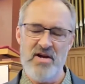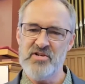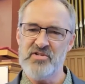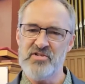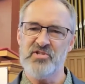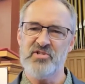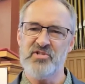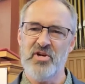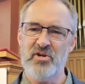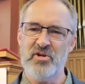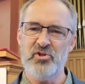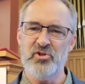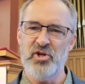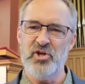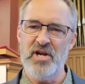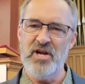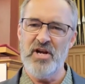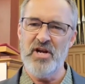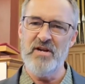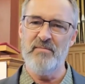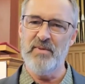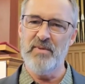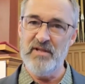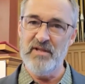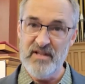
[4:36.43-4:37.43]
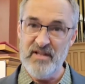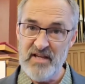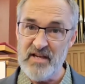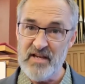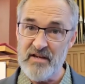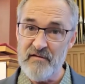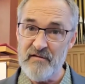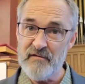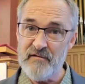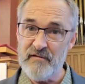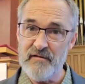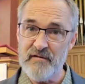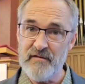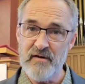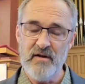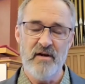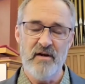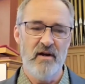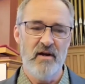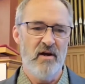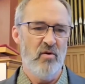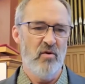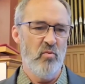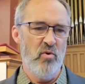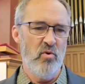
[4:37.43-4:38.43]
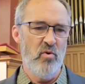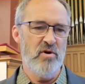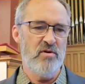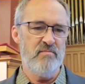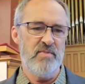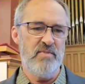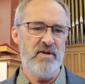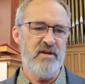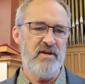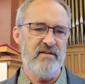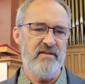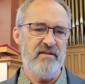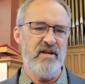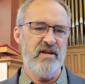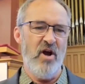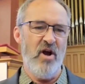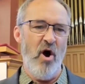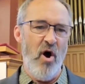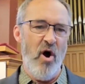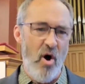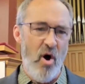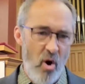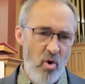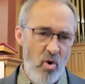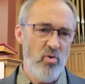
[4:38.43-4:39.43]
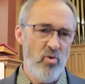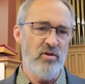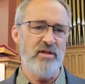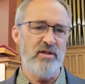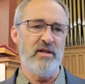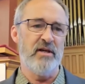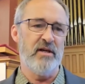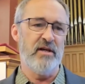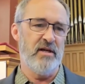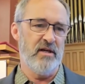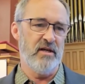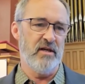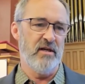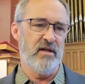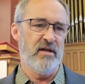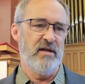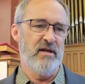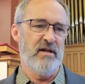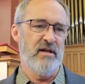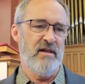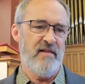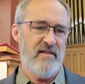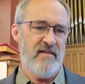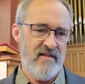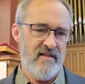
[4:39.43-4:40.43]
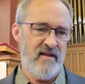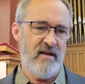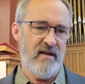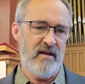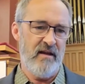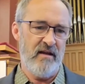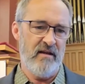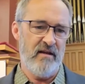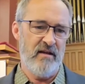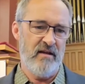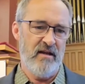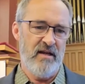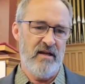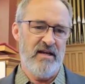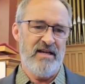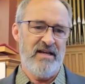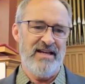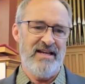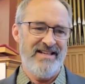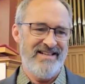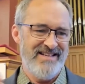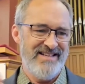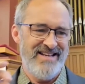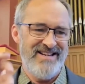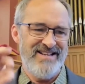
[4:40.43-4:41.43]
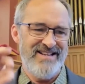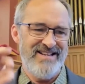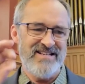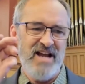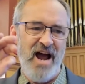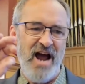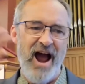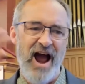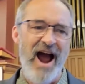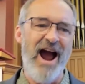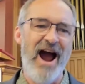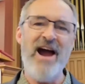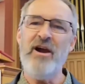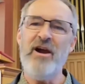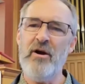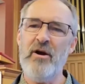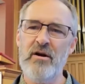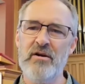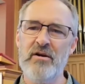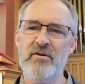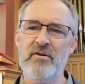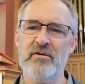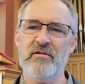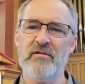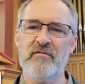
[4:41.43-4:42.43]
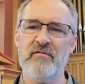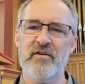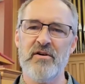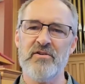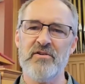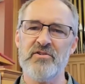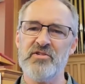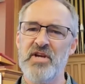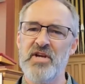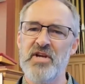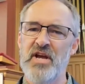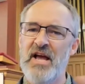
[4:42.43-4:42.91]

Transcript: Such a belief would be the only thing in the entire universe,